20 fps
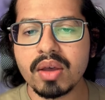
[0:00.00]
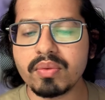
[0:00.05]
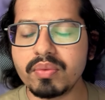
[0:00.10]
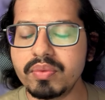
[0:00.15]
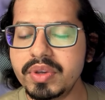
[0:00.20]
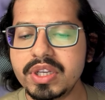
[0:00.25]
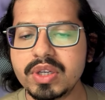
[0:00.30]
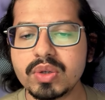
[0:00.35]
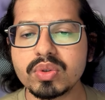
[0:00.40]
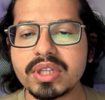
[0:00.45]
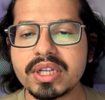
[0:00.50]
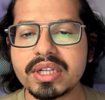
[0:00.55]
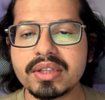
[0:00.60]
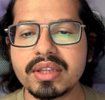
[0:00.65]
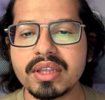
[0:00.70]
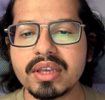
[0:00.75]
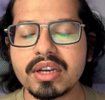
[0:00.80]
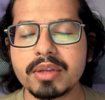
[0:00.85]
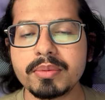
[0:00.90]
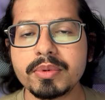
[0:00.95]
We know that
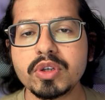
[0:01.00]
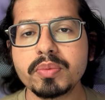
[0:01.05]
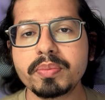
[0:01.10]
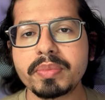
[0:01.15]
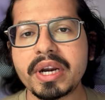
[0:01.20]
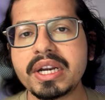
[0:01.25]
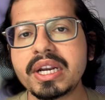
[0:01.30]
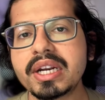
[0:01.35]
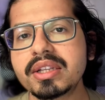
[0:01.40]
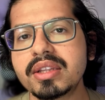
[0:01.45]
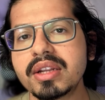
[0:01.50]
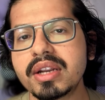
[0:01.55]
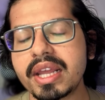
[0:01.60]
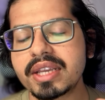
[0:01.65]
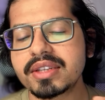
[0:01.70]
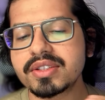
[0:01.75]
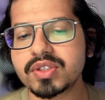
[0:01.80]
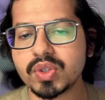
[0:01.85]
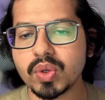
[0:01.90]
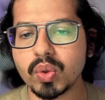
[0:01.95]
they are able to predict the
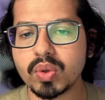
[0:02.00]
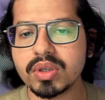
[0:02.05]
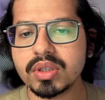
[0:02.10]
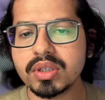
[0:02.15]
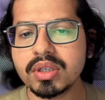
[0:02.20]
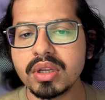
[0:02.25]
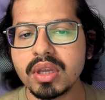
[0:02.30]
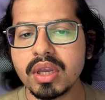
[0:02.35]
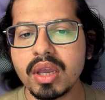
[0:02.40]
next token,